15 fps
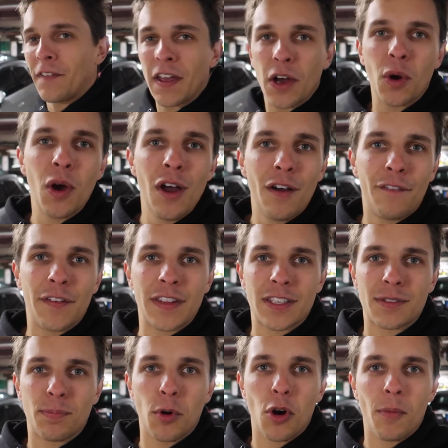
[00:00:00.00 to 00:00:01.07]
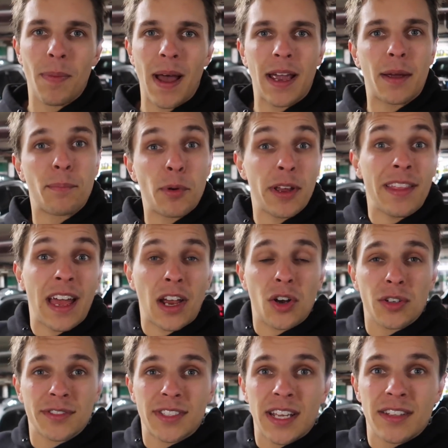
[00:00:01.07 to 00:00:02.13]
feel for the Sportback and bring that
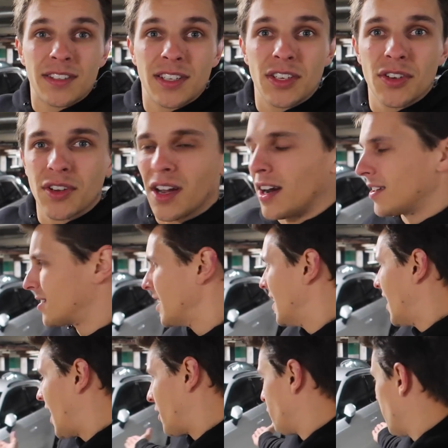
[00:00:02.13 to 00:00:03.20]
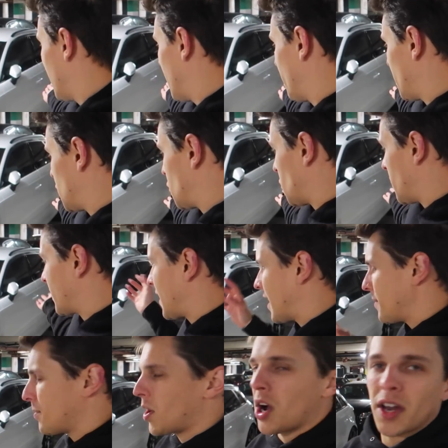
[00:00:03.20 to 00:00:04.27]
content to you guys. I really have enjoyed
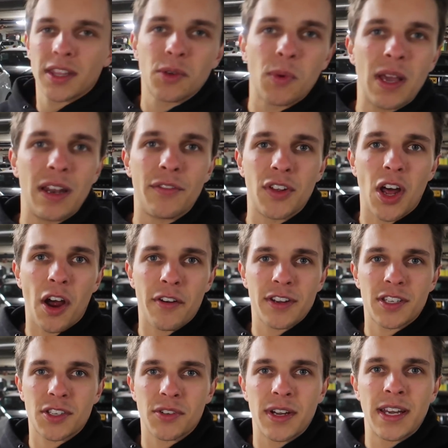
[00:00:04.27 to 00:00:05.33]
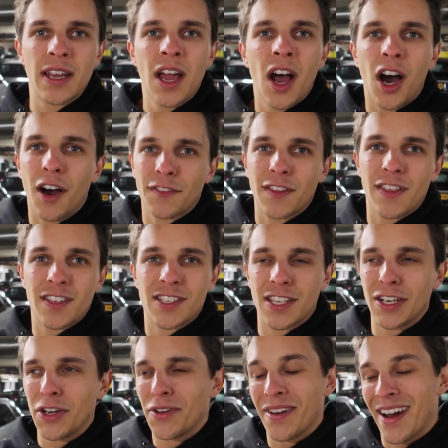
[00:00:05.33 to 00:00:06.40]
getting behind the wheel of an RS3. After the
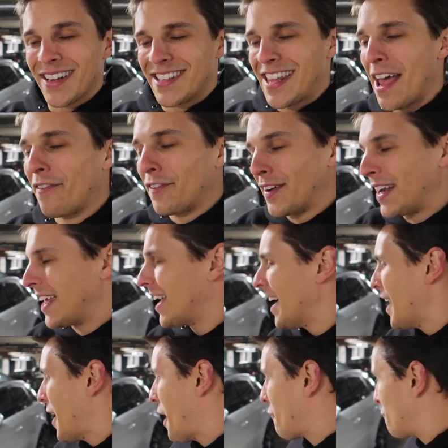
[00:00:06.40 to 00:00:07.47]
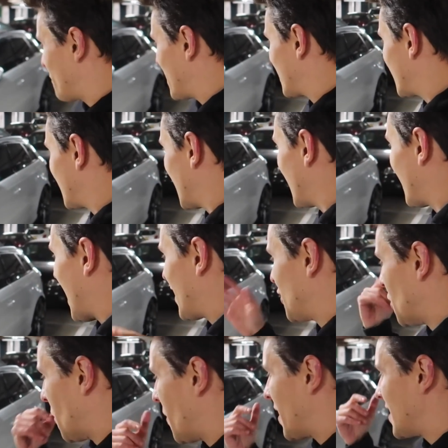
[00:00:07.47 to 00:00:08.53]
saloon, I definitely have missed it.
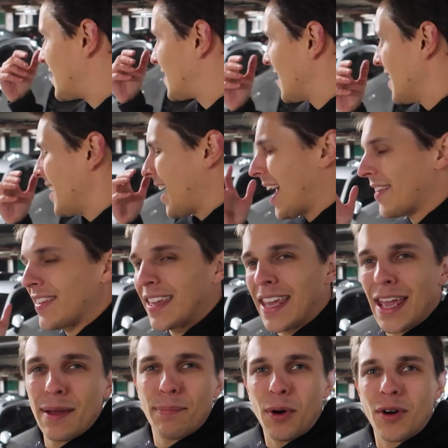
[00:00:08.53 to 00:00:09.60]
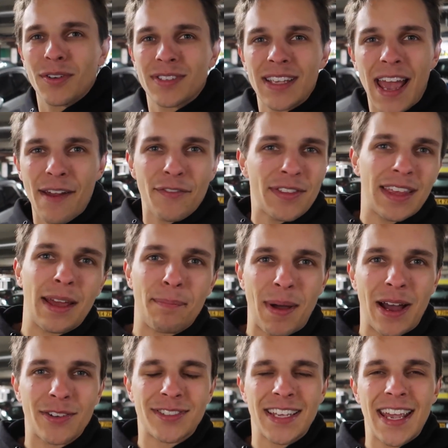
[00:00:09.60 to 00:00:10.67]
That noise and the gearbox, everything
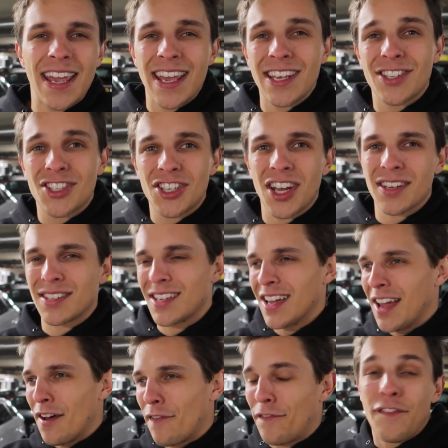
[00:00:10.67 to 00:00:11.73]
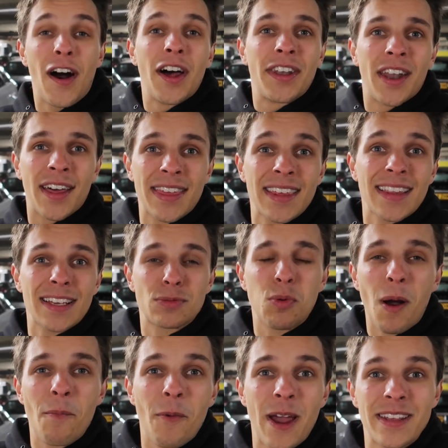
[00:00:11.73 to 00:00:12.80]
about it. It is just fun. I think that's
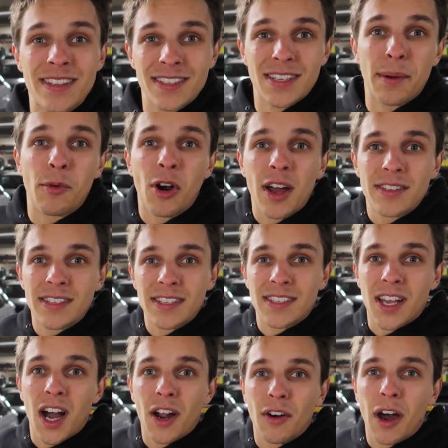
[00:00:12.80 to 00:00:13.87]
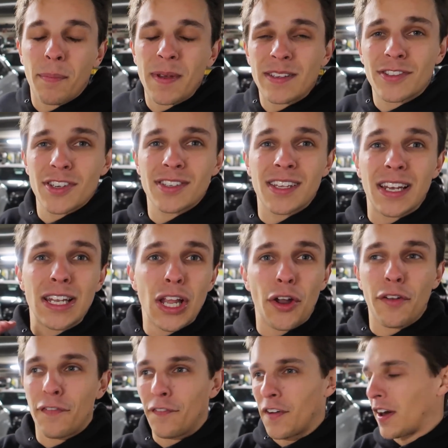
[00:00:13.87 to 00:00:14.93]
one way to summarize this car up. It's just a
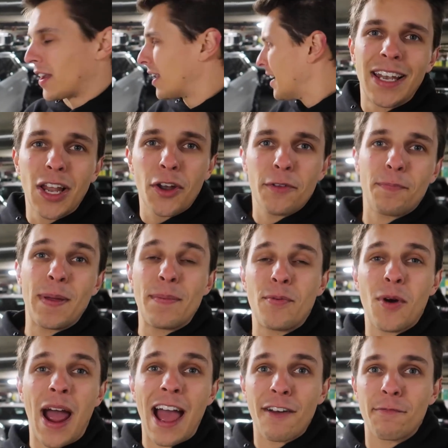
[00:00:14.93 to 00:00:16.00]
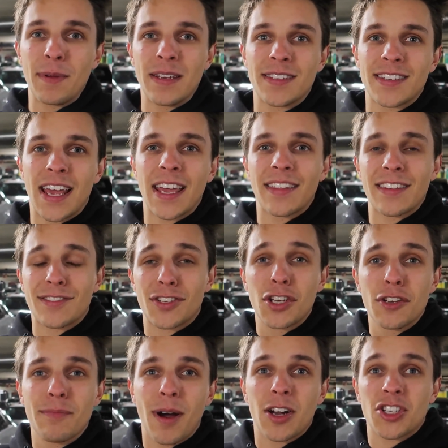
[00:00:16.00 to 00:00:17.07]
lot of fun. A lot of people have been saying there's
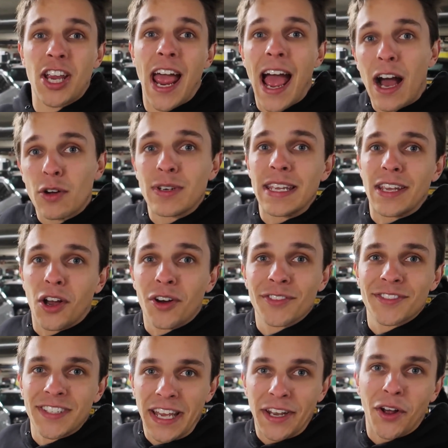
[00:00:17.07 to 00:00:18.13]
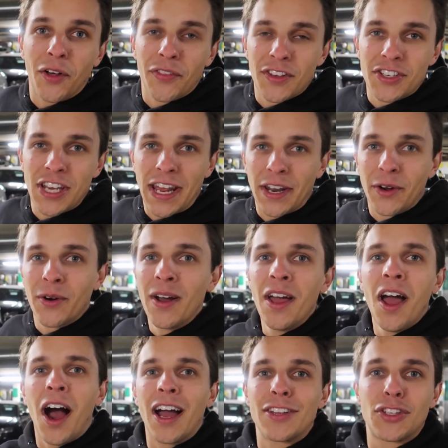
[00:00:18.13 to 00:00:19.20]
too much Audi content on the channel.
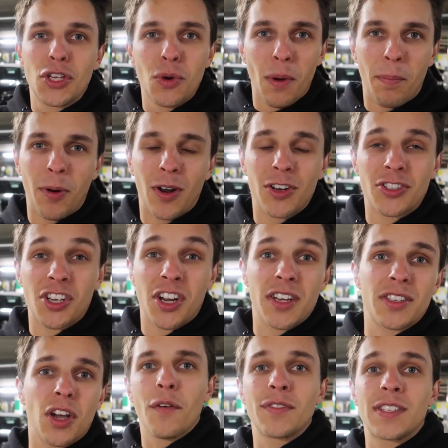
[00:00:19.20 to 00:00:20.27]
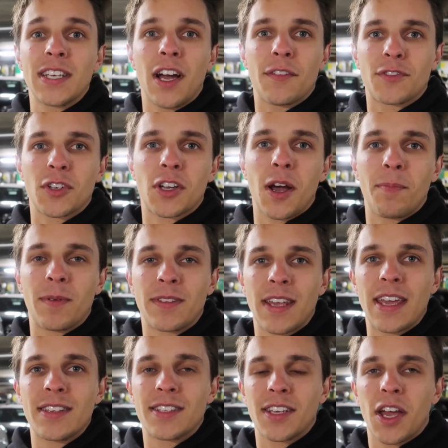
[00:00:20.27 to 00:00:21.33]
I do apologize. Obviously, after a couple of
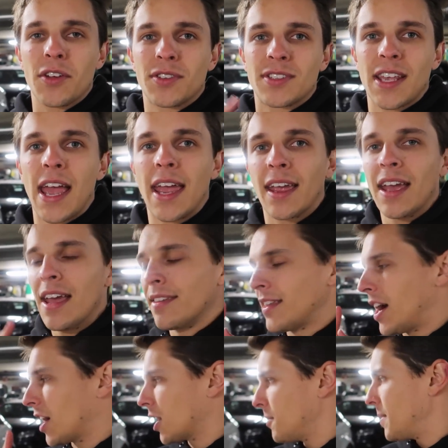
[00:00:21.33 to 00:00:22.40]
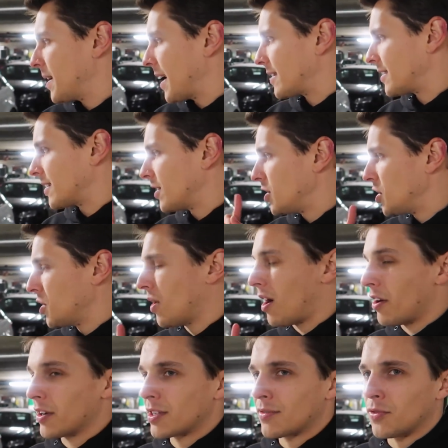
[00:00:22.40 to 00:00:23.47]
days ago saying that I'm going to be getting the new
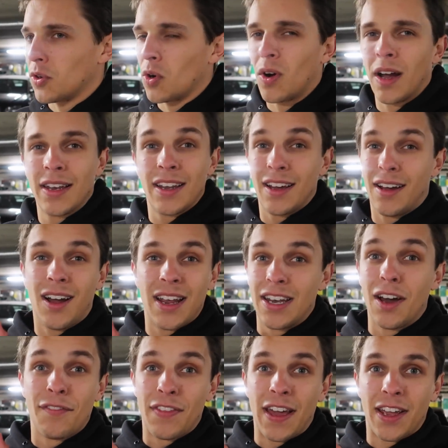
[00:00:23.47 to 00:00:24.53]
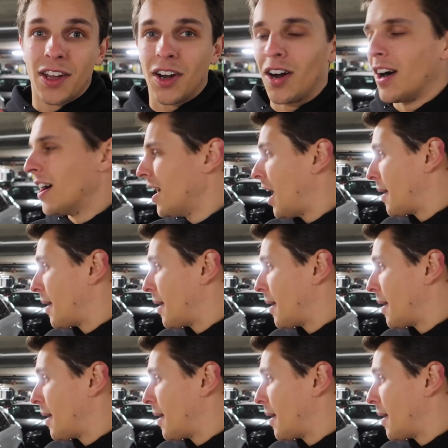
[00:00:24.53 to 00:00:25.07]
RS4, I love that car.